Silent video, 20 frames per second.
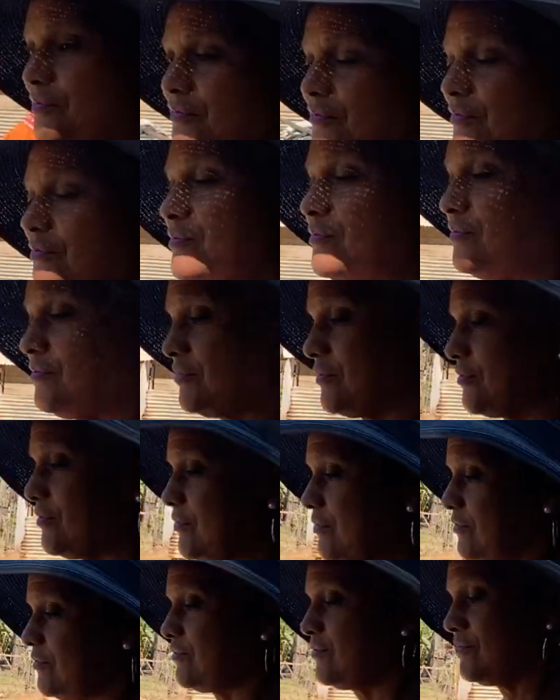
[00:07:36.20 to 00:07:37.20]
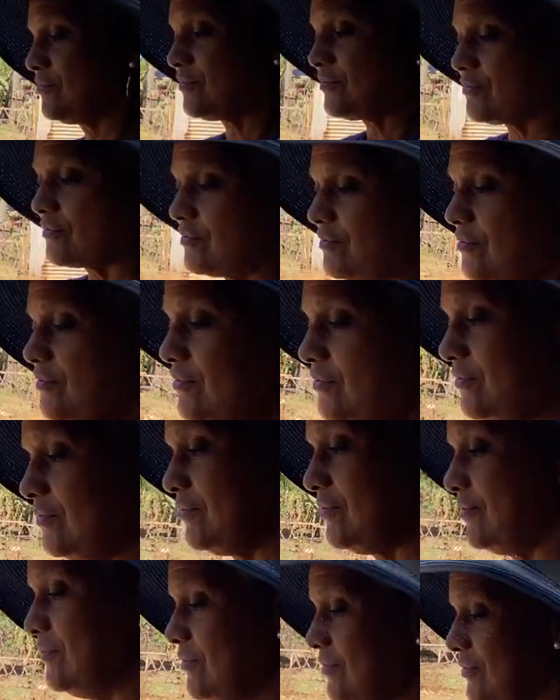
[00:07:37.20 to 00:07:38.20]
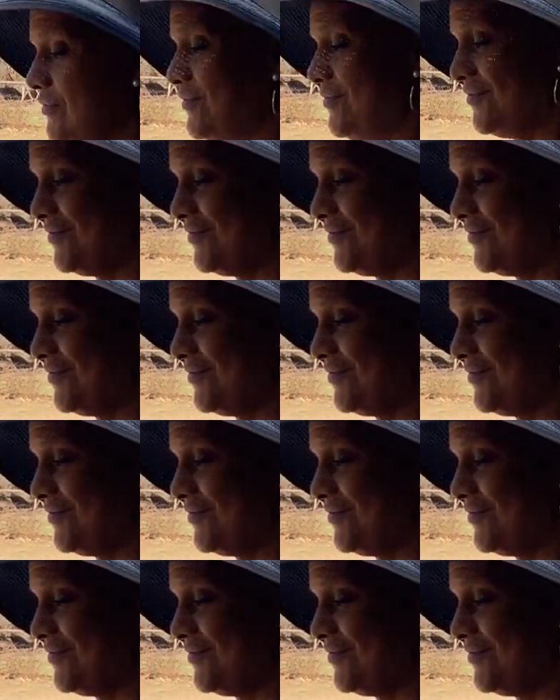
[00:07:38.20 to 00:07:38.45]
outside of the great United States of